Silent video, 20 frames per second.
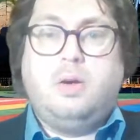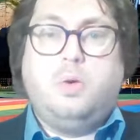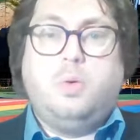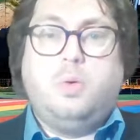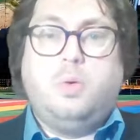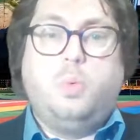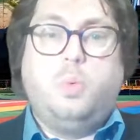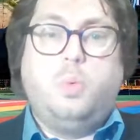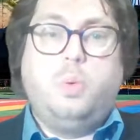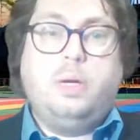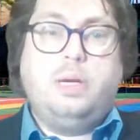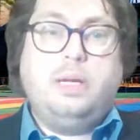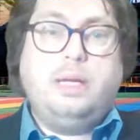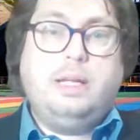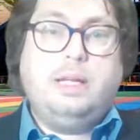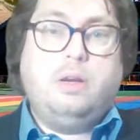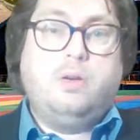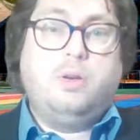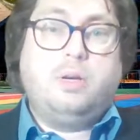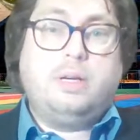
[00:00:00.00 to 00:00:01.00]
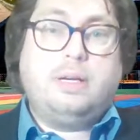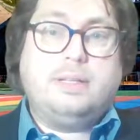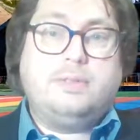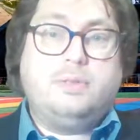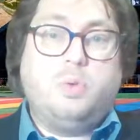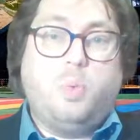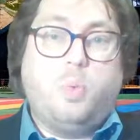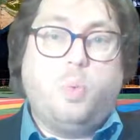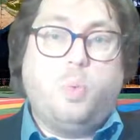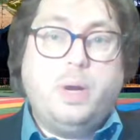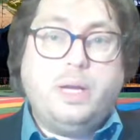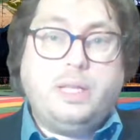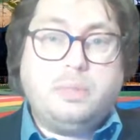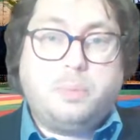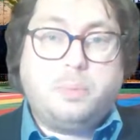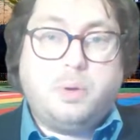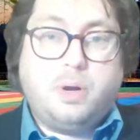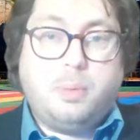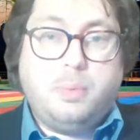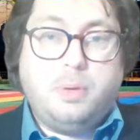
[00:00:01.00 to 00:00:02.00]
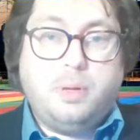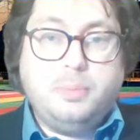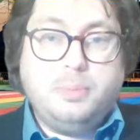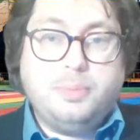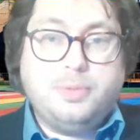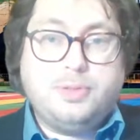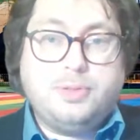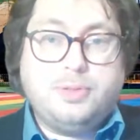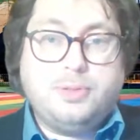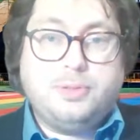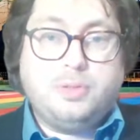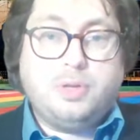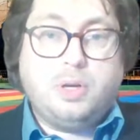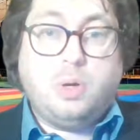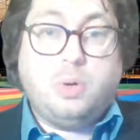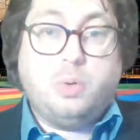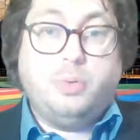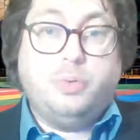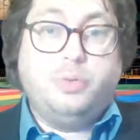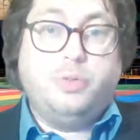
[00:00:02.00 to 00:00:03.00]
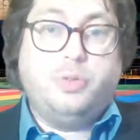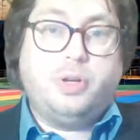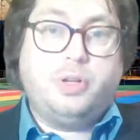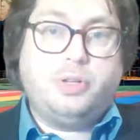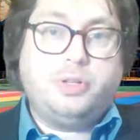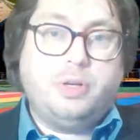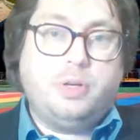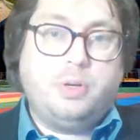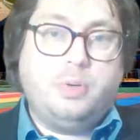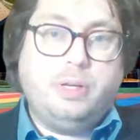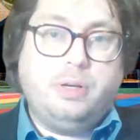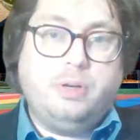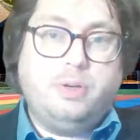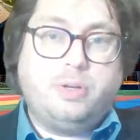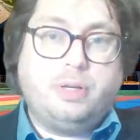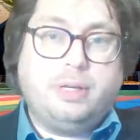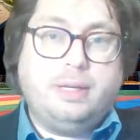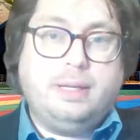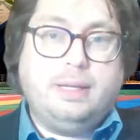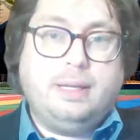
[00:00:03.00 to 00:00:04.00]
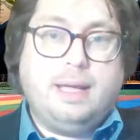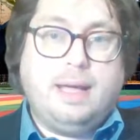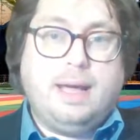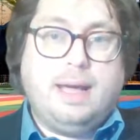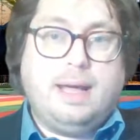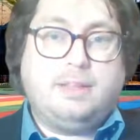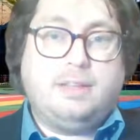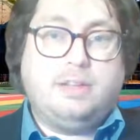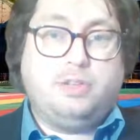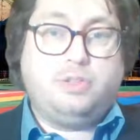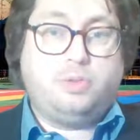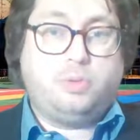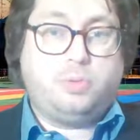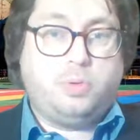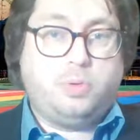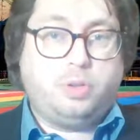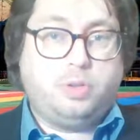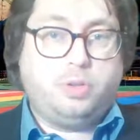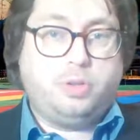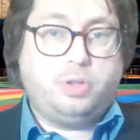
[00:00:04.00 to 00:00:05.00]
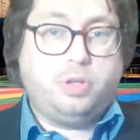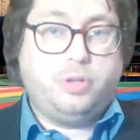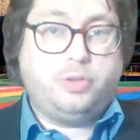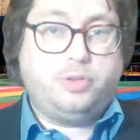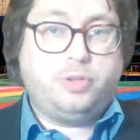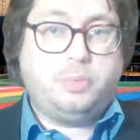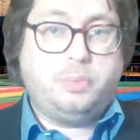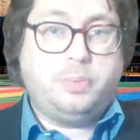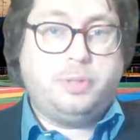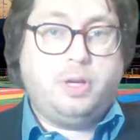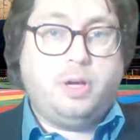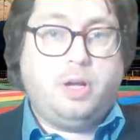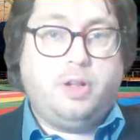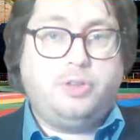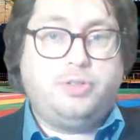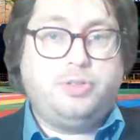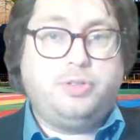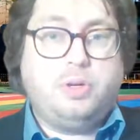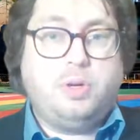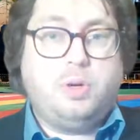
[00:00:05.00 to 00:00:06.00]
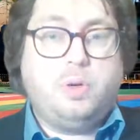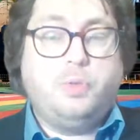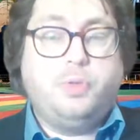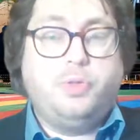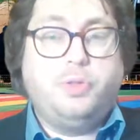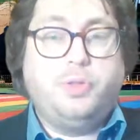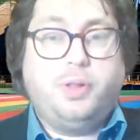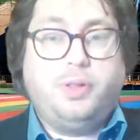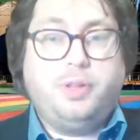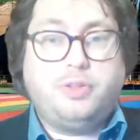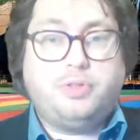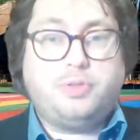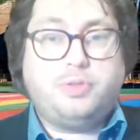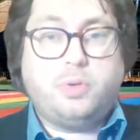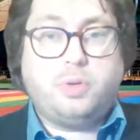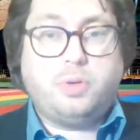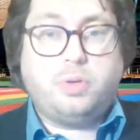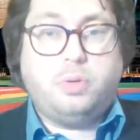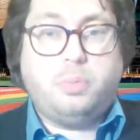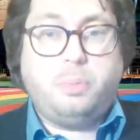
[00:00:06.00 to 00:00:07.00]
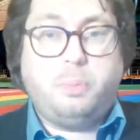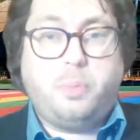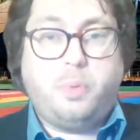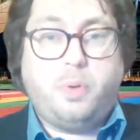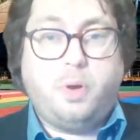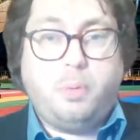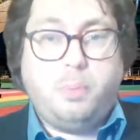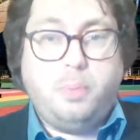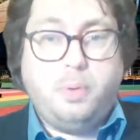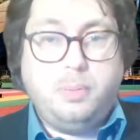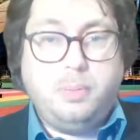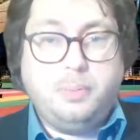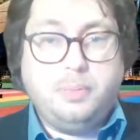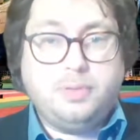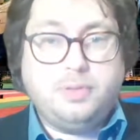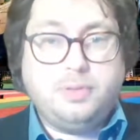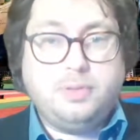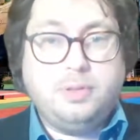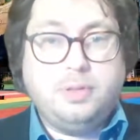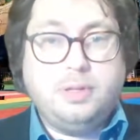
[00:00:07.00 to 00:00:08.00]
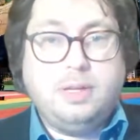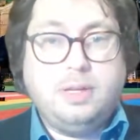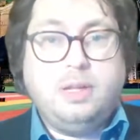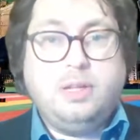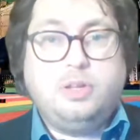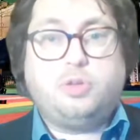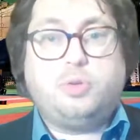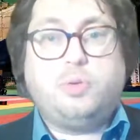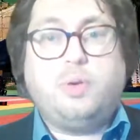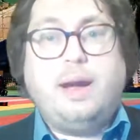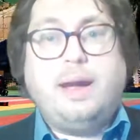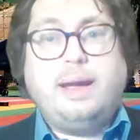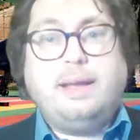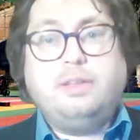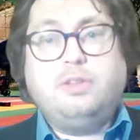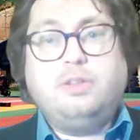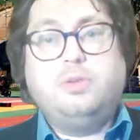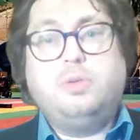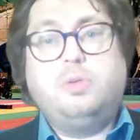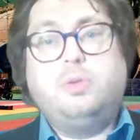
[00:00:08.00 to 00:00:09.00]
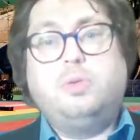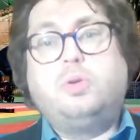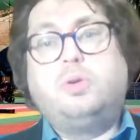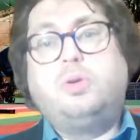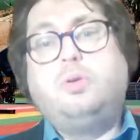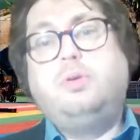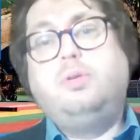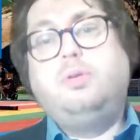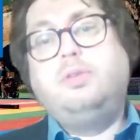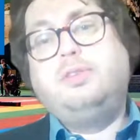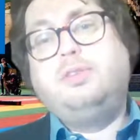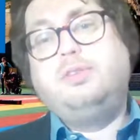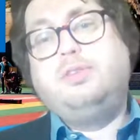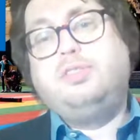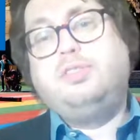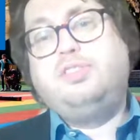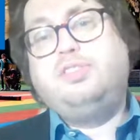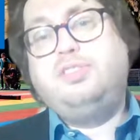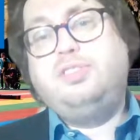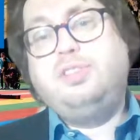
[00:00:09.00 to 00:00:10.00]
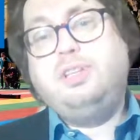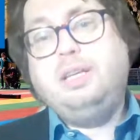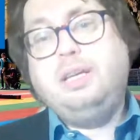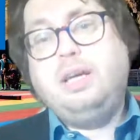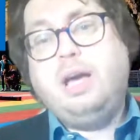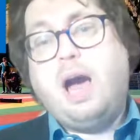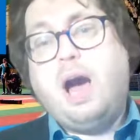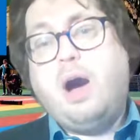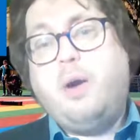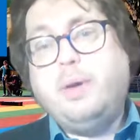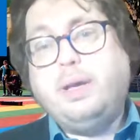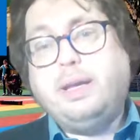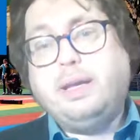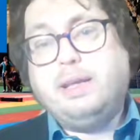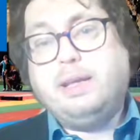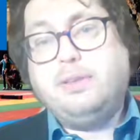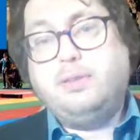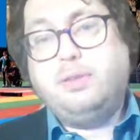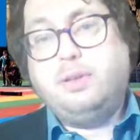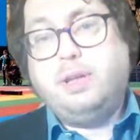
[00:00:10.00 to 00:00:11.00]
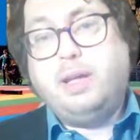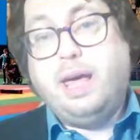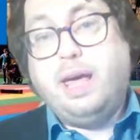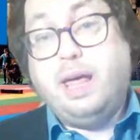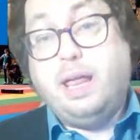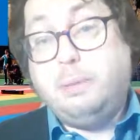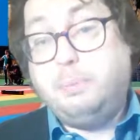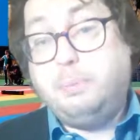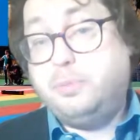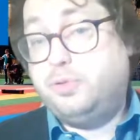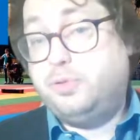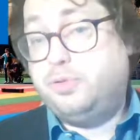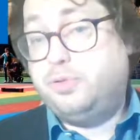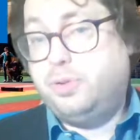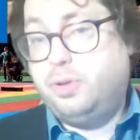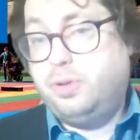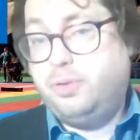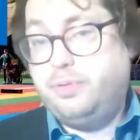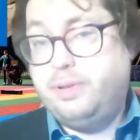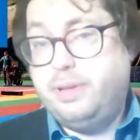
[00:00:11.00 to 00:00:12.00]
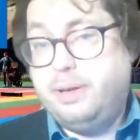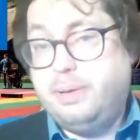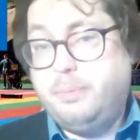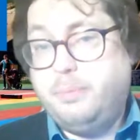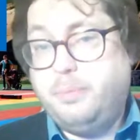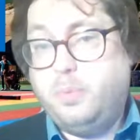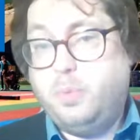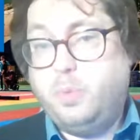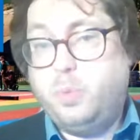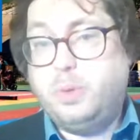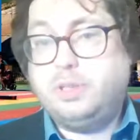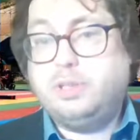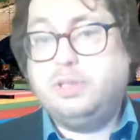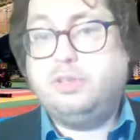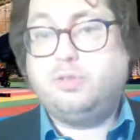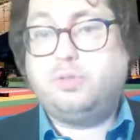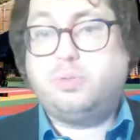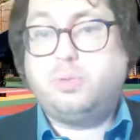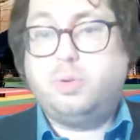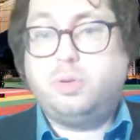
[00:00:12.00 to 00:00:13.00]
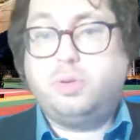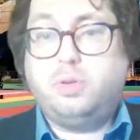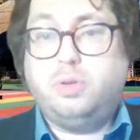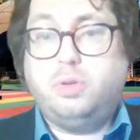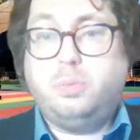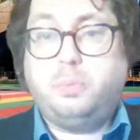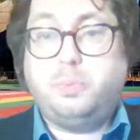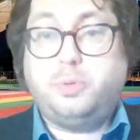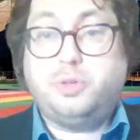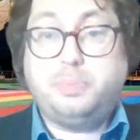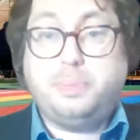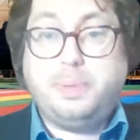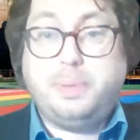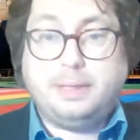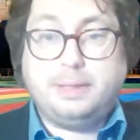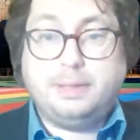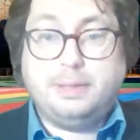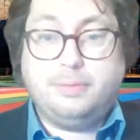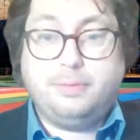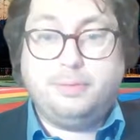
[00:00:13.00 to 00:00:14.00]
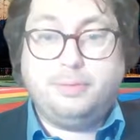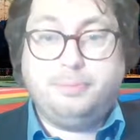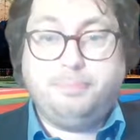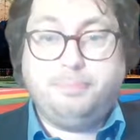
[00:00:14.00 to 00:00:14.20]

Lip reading: We look at wicked problems, so not only looking at historical culture, but also non-historical problems, trying to see how we can help to solve them with an historical perspective.